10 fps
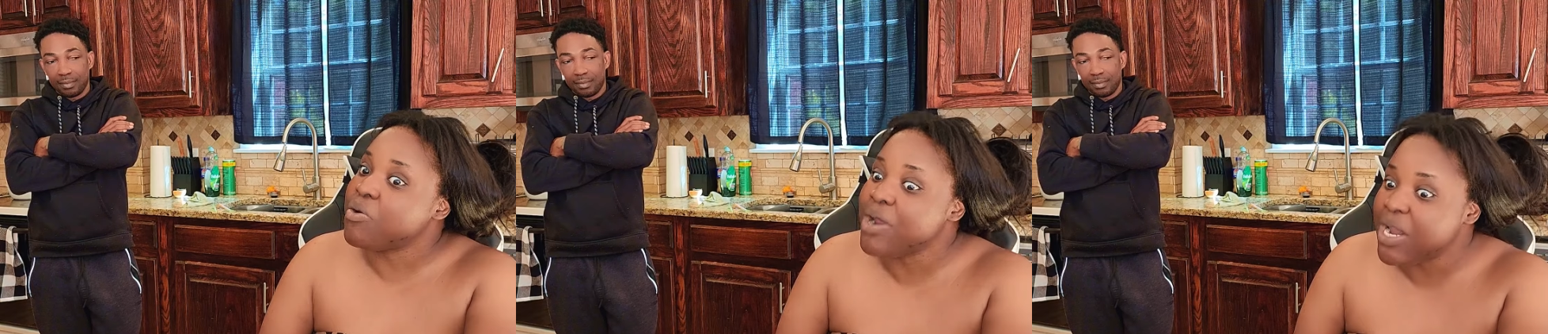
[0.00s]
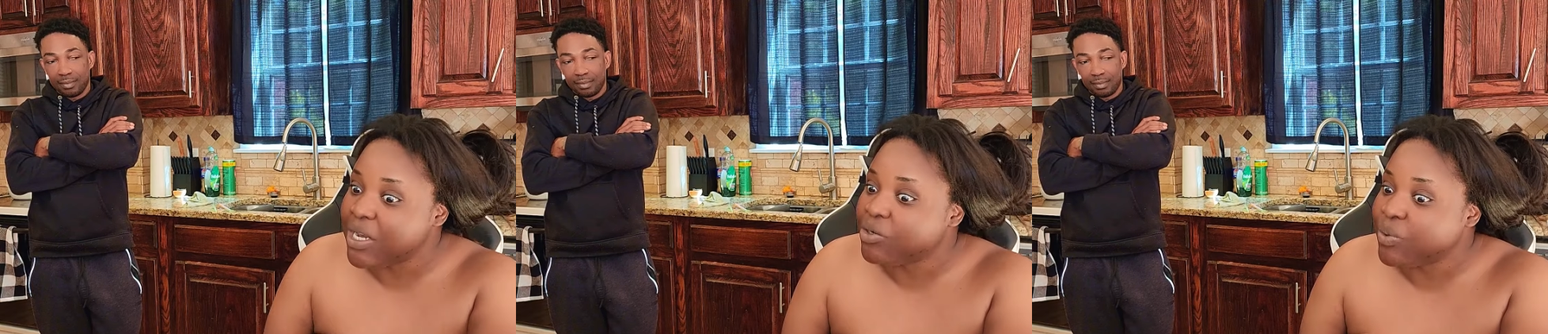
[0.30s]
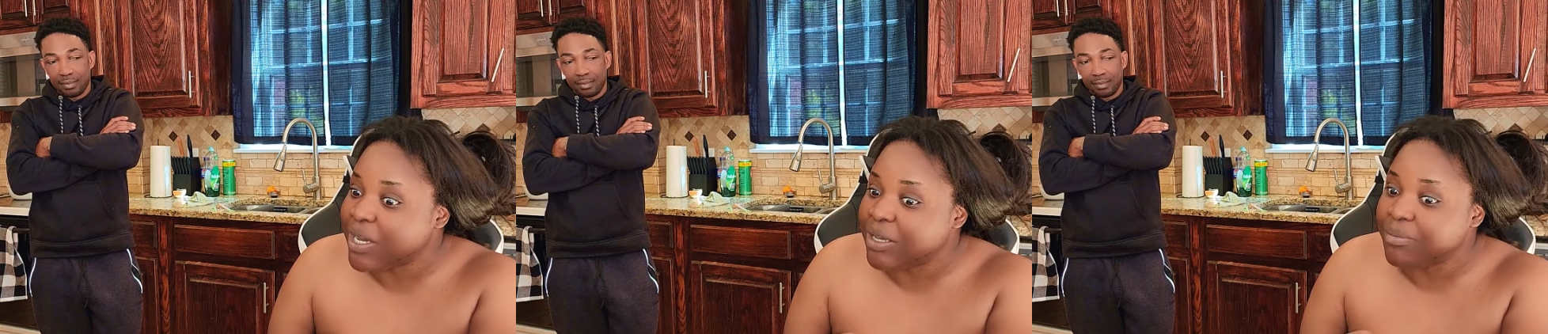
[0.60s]
Speaker 1: really
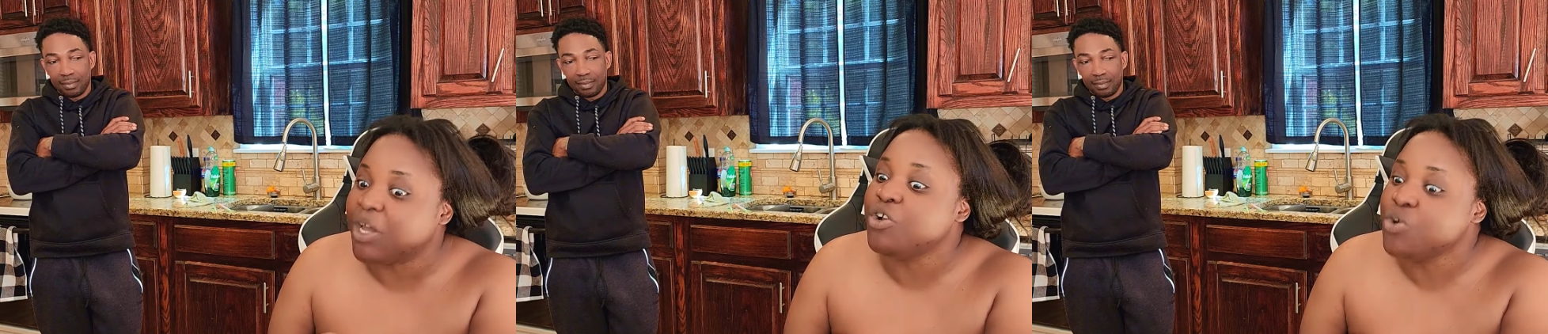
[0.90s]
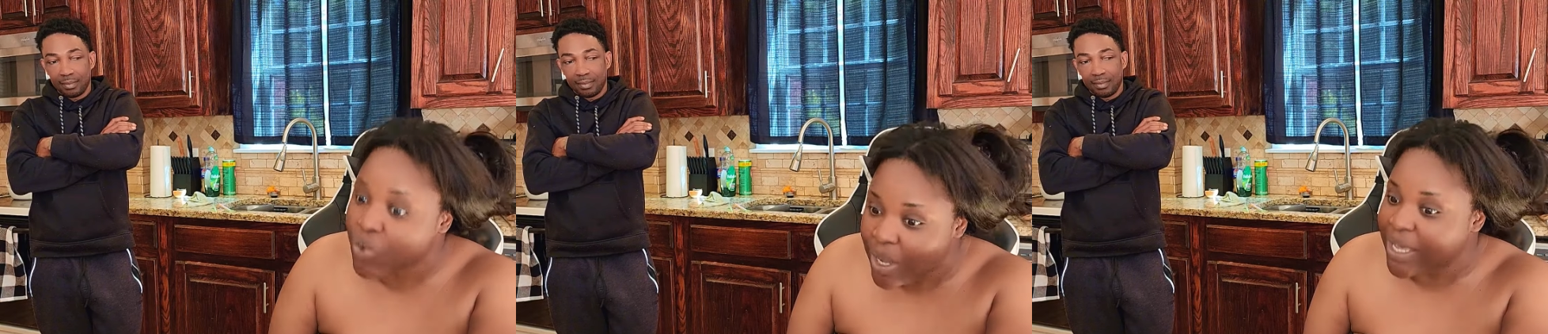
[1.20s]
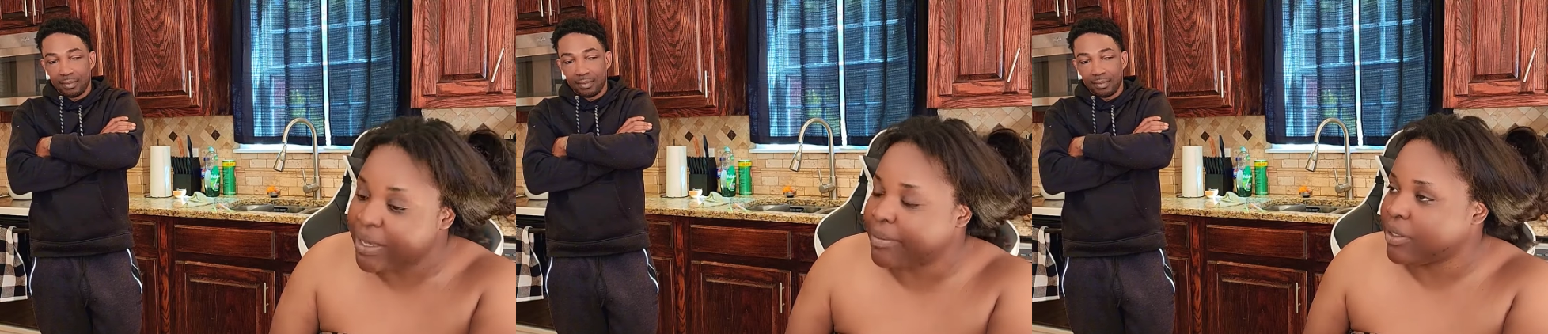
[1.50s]
know him, I know
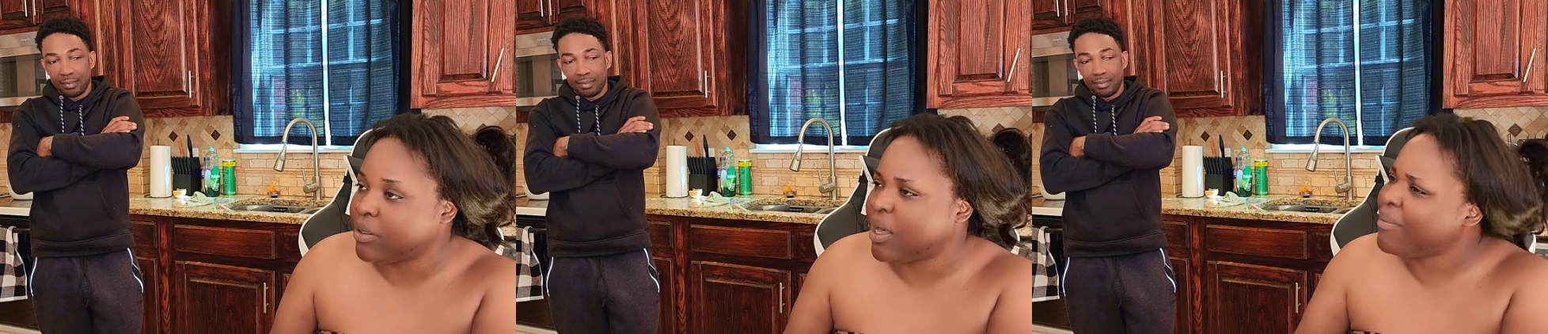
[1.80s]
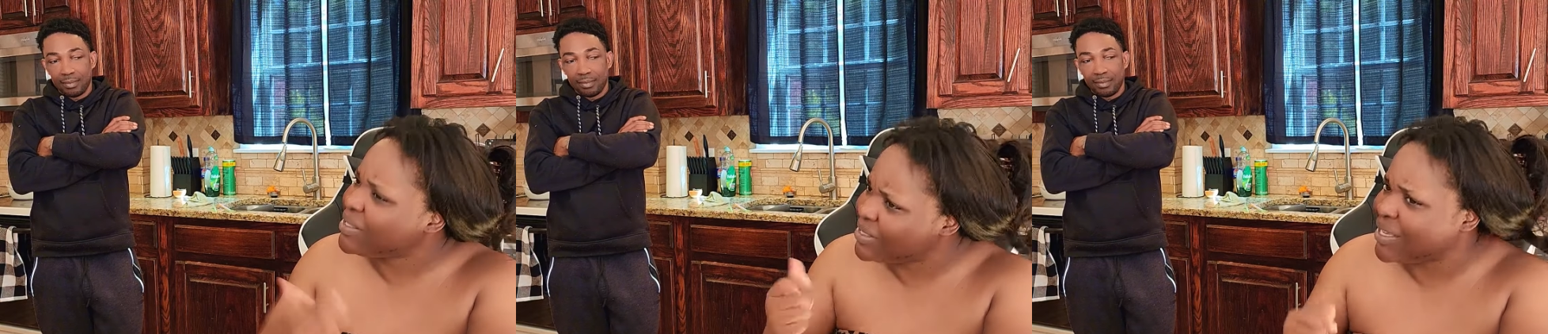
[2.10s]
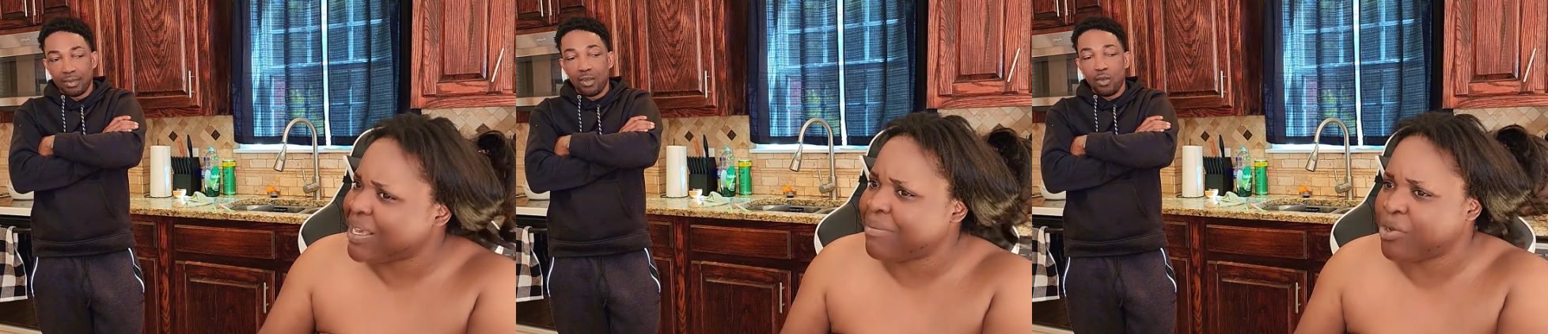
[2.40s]
him. I mean,
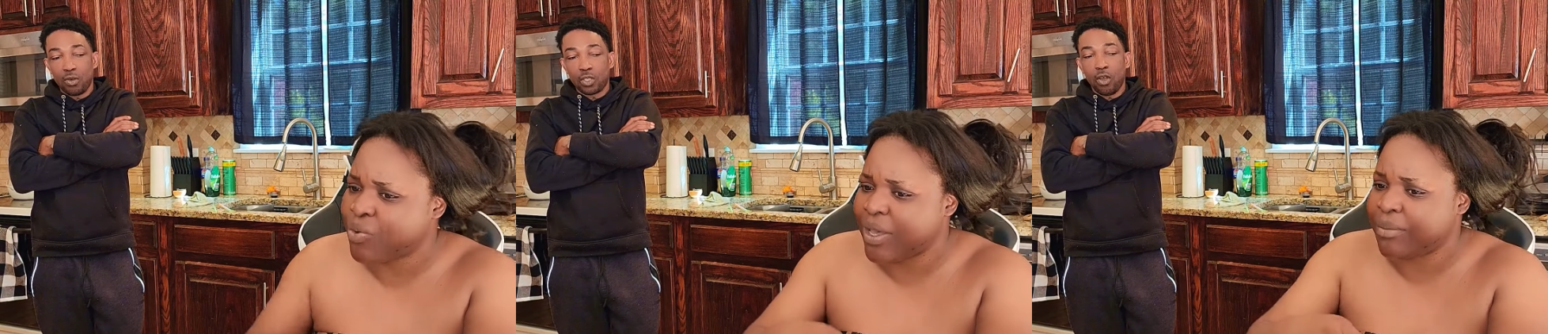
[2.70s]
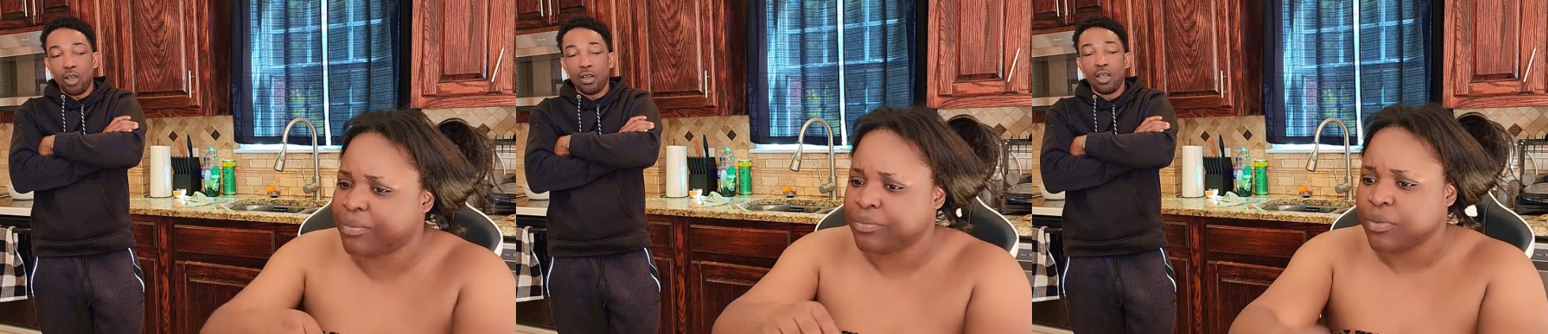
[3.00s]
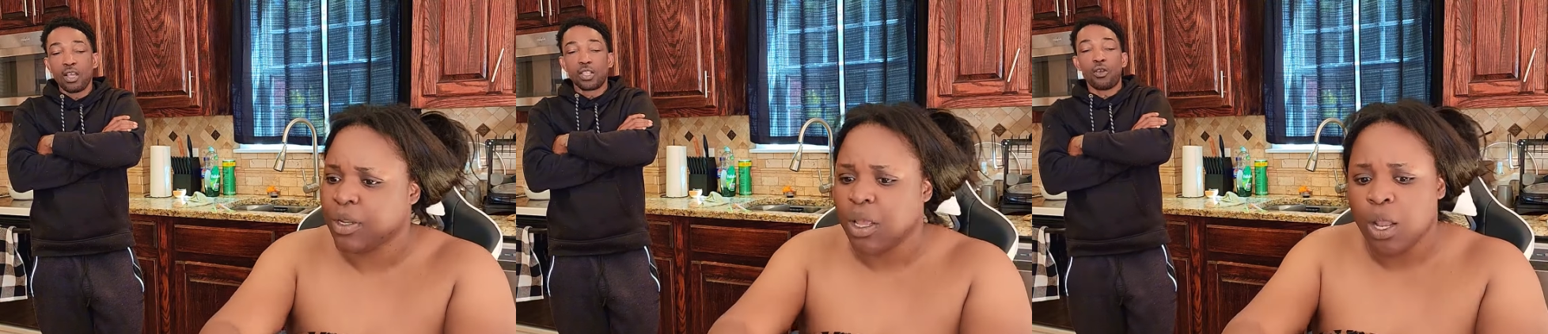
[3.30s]
say, yeah, no, know so, him.
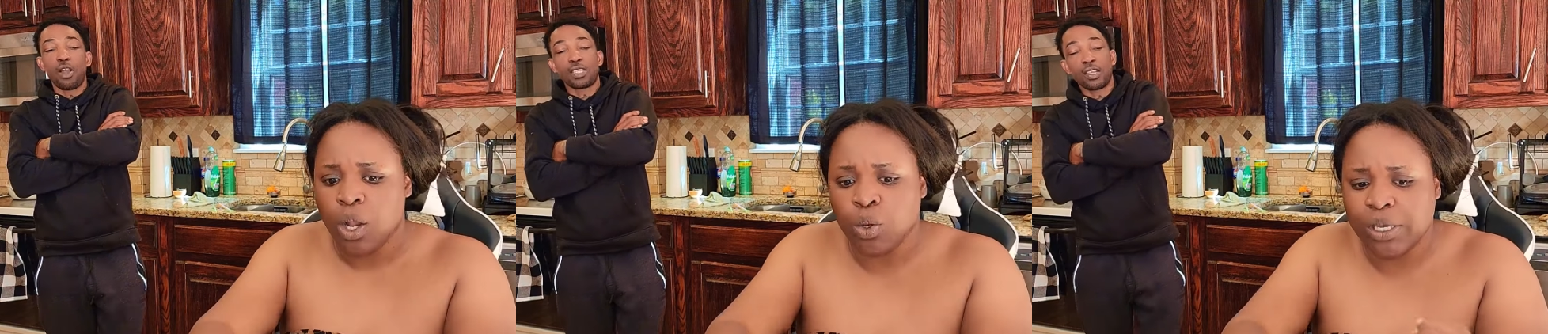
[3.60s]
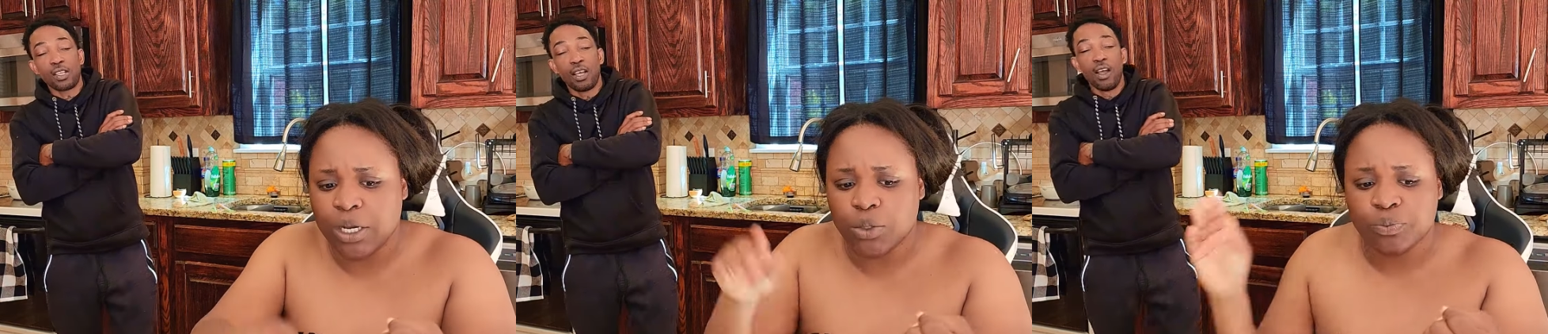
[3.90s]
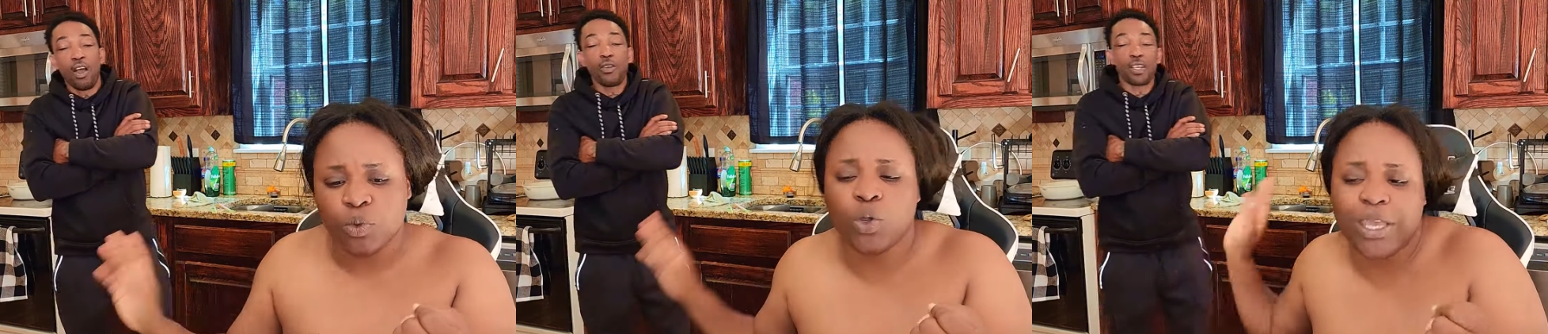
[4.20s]
So Roxy, look at
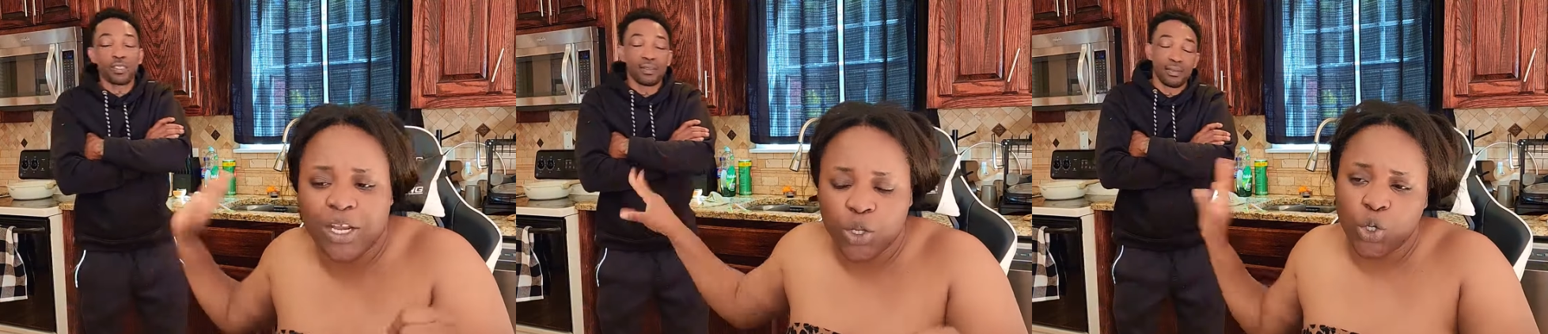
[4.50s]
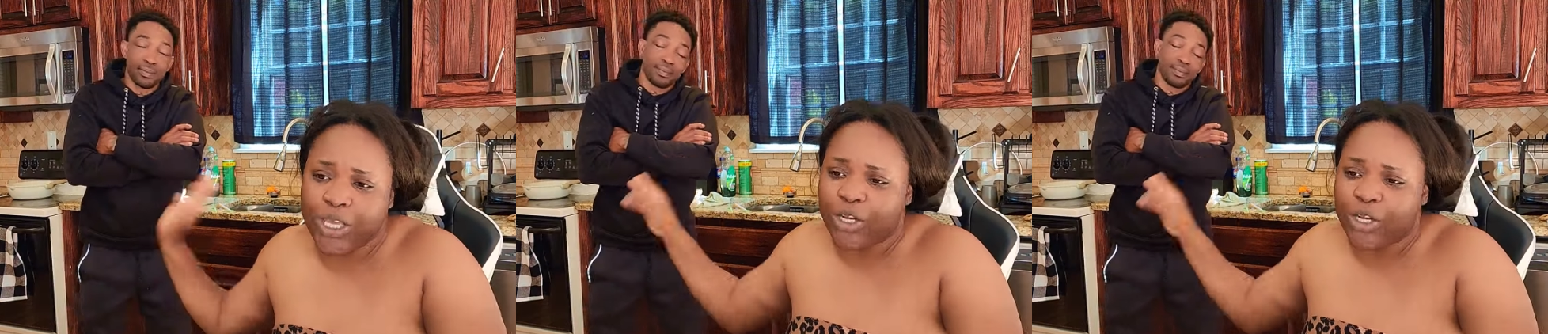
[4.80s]
him, look at him, look at